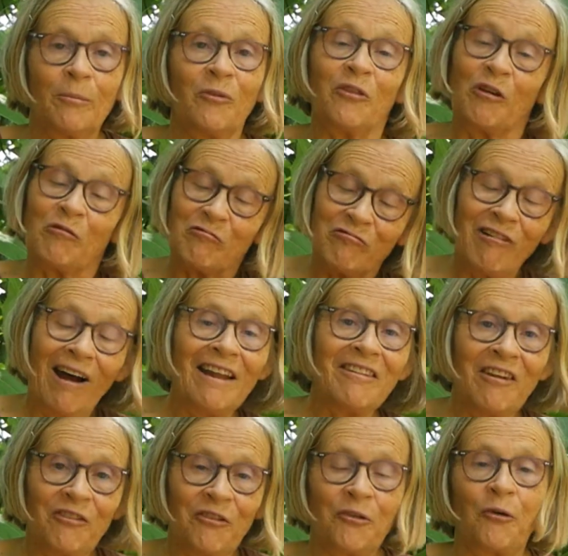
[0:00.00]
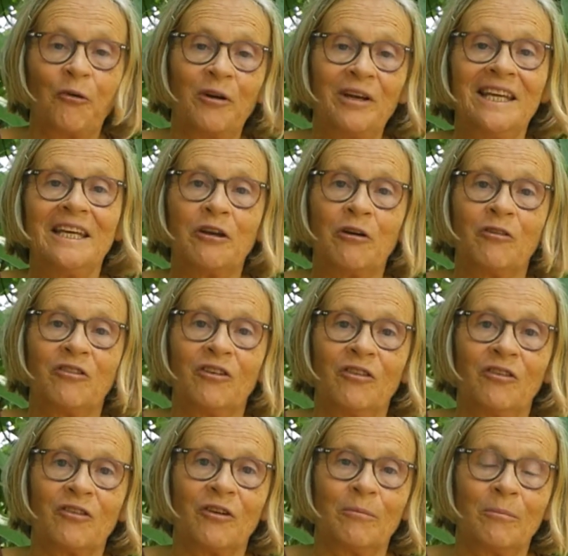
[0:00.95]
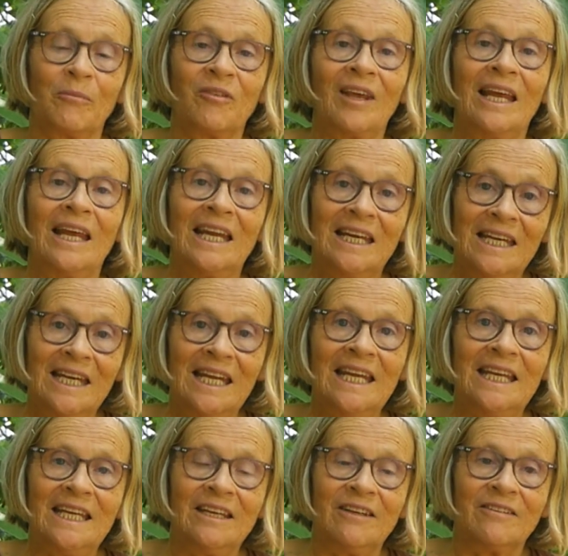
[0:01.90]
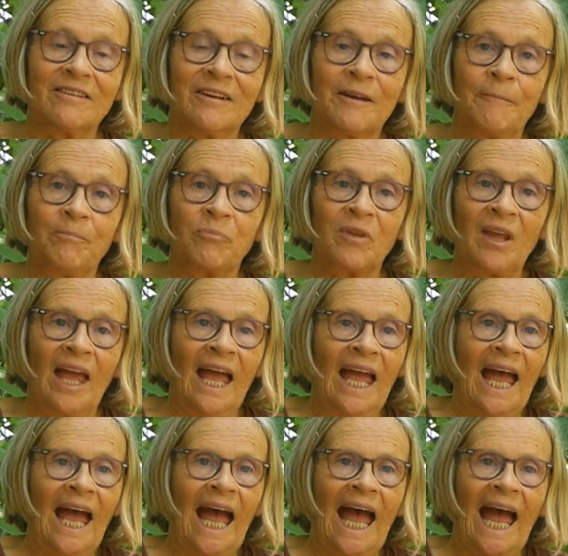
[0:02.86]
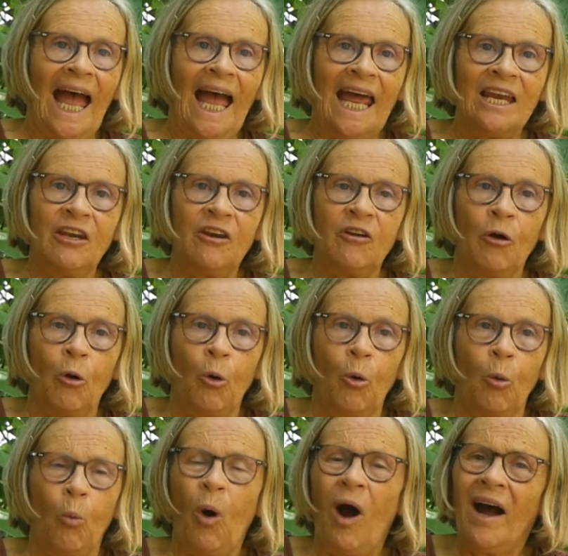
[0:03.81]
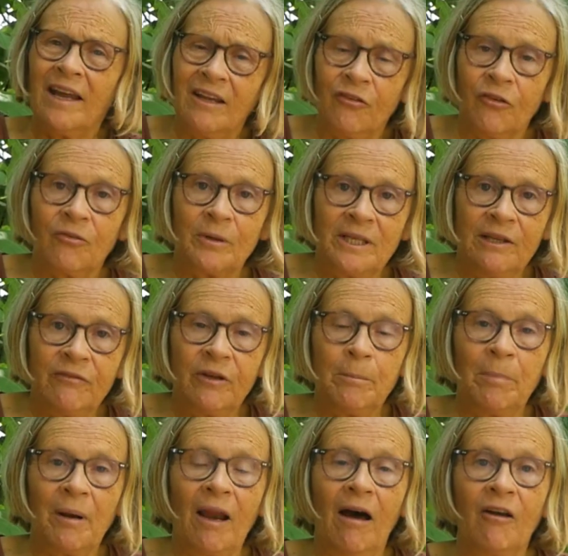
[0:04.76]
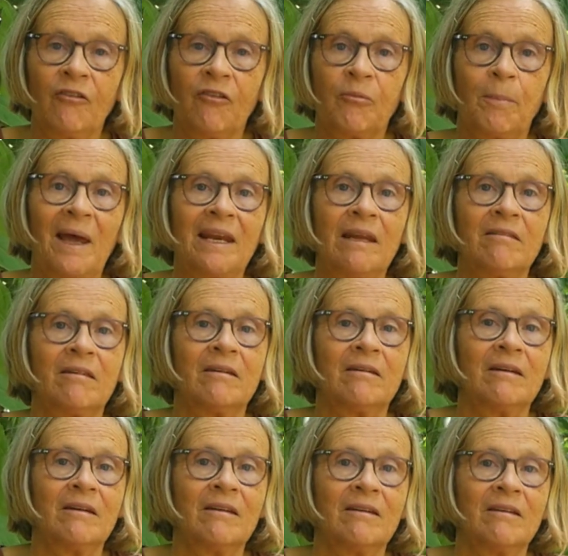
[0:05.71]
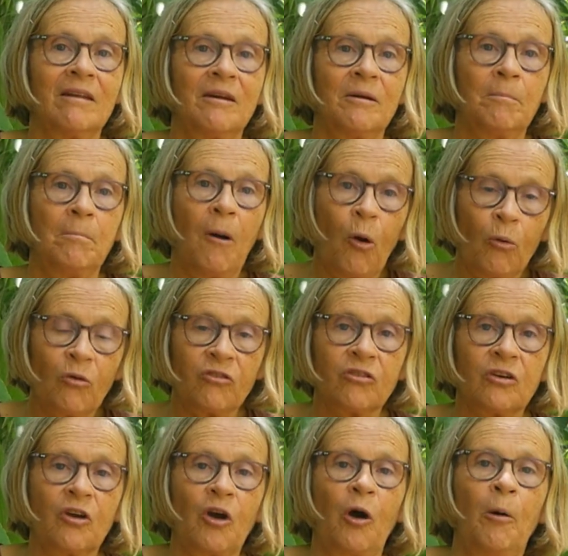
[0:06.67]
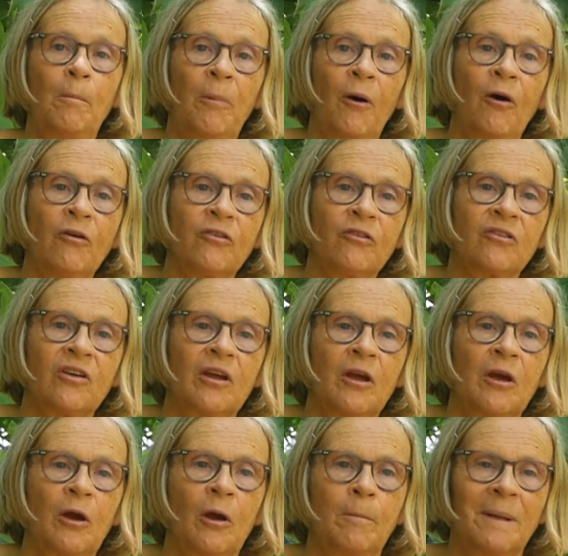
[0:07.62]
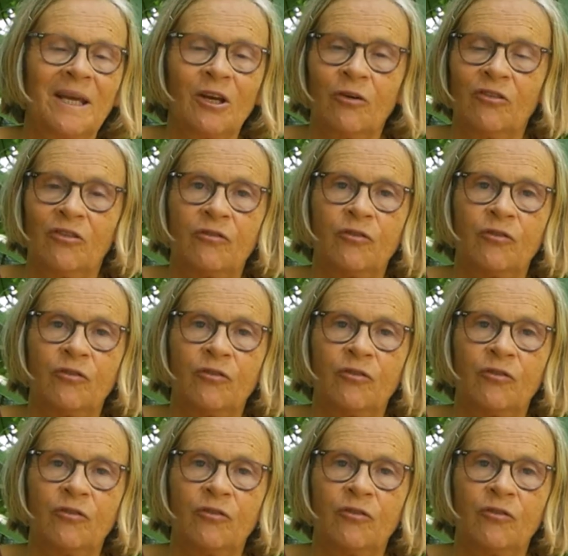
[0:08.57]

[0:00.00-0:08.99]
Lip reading: that run the soil ecosystems need. And why is living plants better than mulch and compost? Because